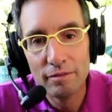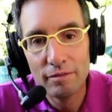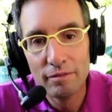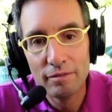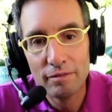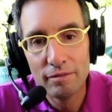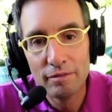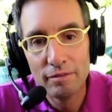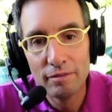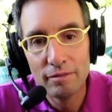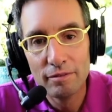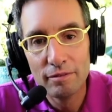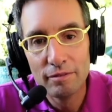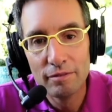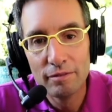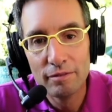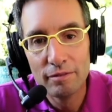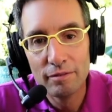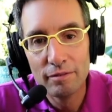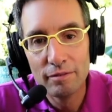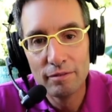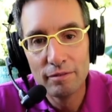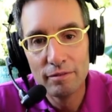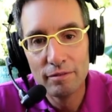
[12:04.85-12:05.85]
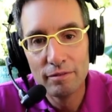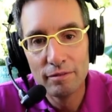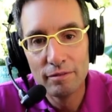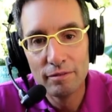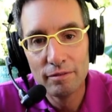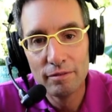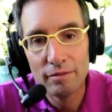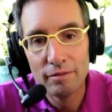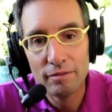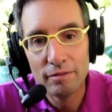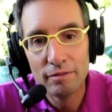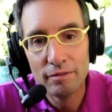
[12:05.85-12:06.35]

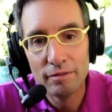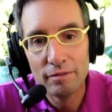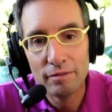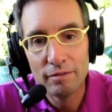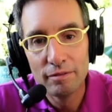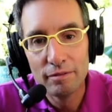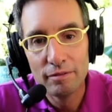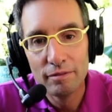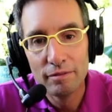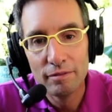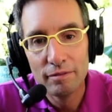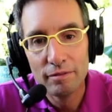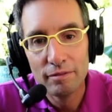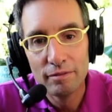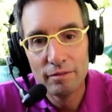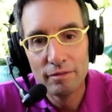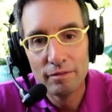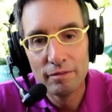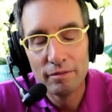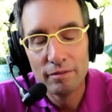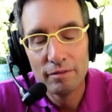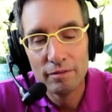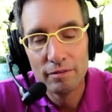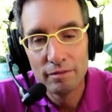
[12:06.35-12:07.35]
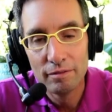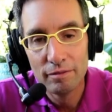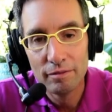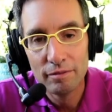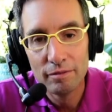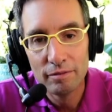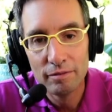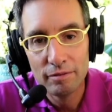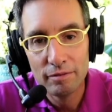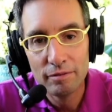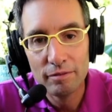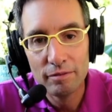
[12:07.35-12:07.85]

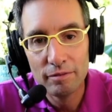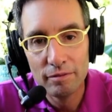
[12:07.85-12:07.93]
The person shown says nothing.